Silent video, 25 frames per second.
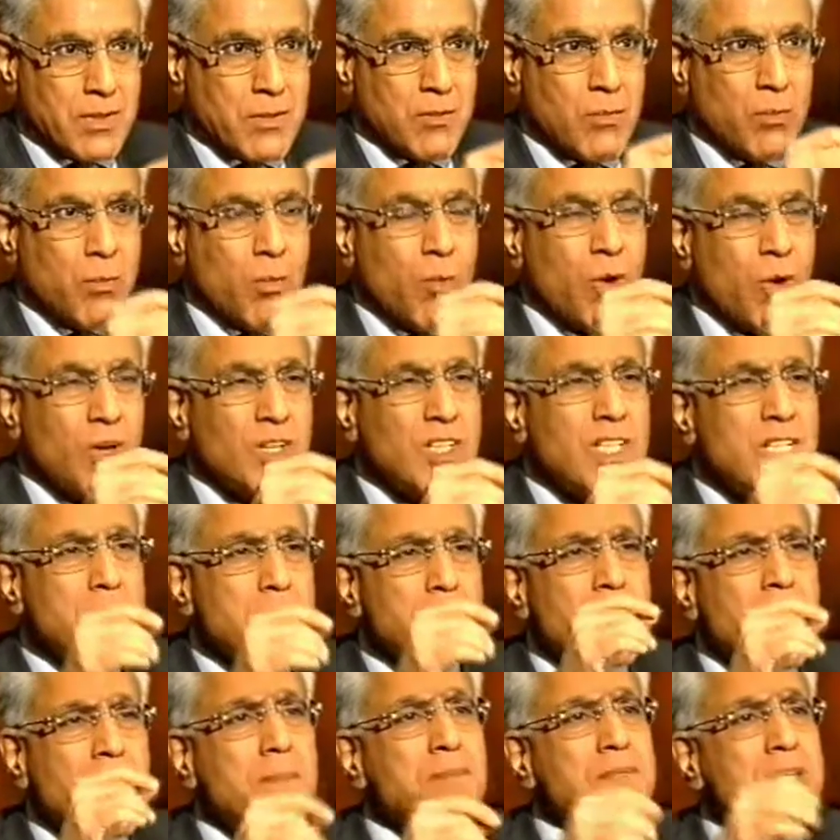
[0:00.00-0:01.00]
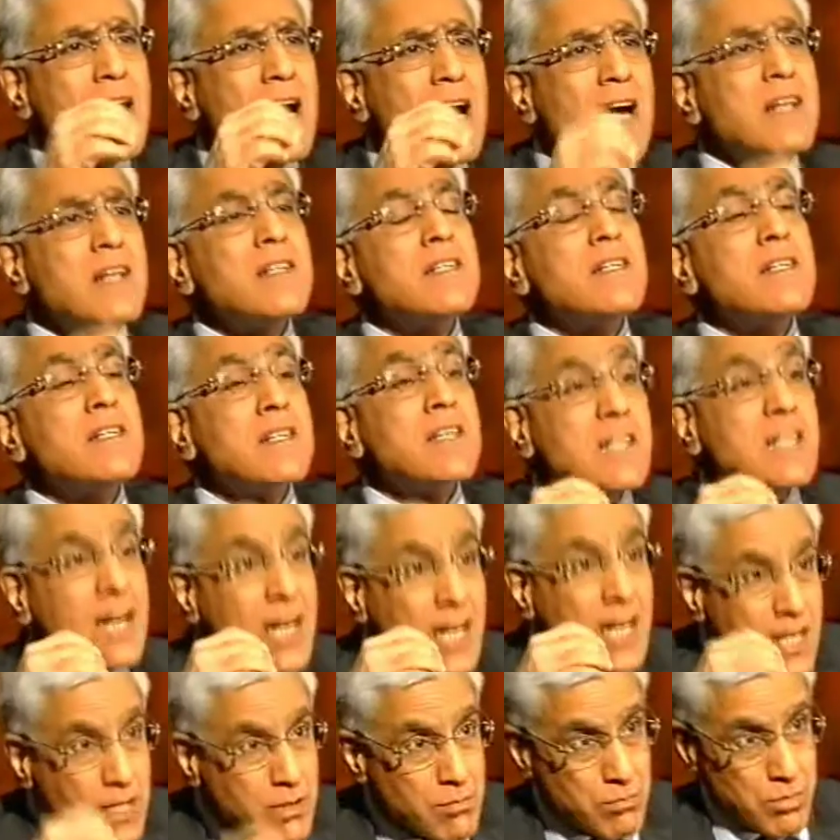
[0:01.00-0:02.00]
But what is perhaps
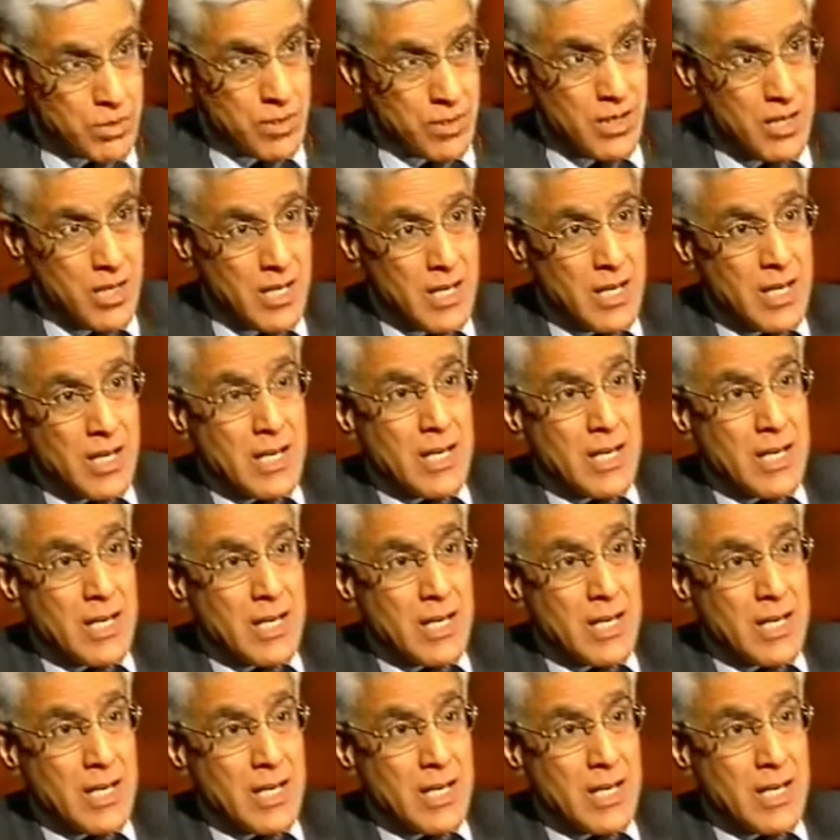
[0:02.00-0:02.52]
undeniable